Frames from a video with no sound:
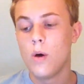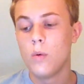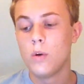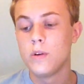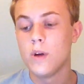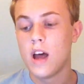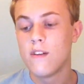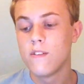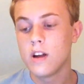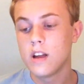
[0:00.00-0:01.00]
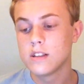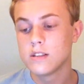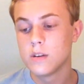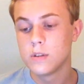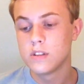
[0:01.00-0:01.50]
would you ever get
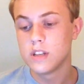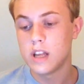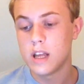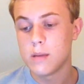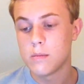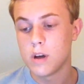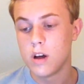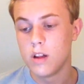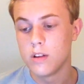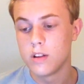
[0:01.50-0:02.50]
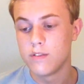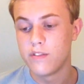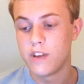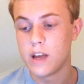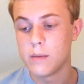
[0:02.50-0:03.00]
someone's name other than
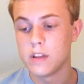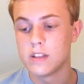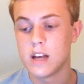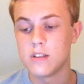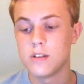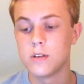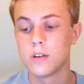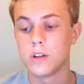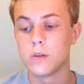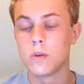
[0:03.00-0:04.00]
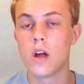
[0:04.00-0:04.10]
family tattooed on you?